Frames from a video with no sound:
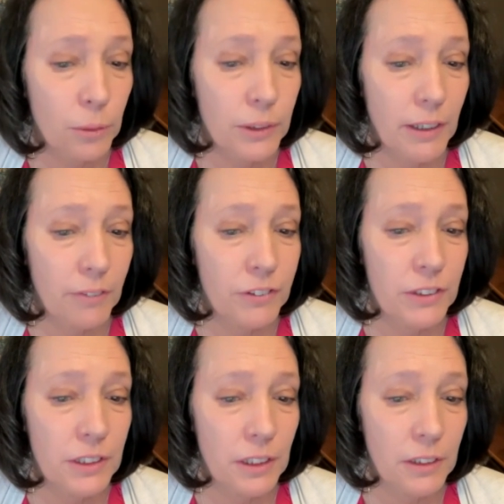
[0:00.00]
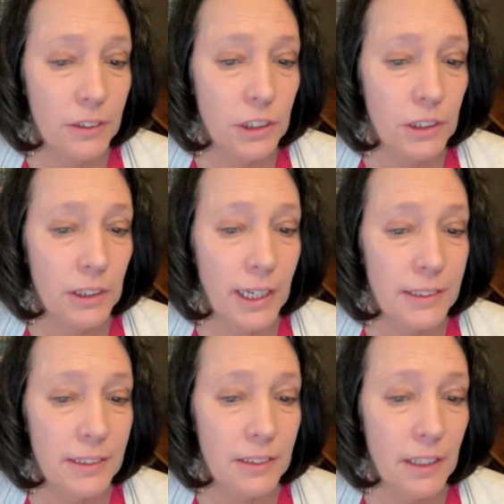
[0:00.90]
with that physiology
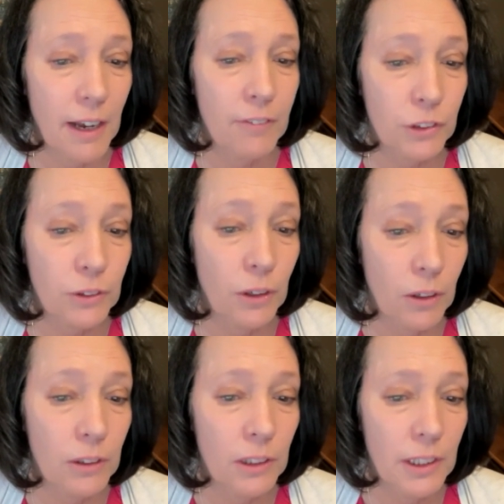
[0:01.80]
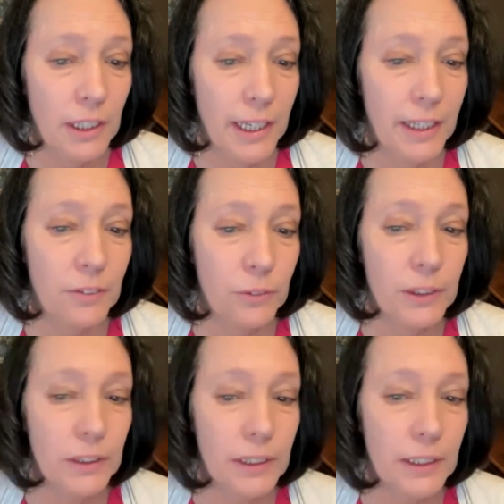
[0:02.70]
class after all and
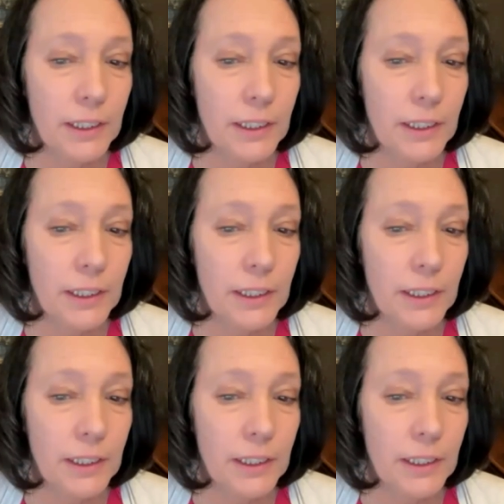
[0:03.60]
really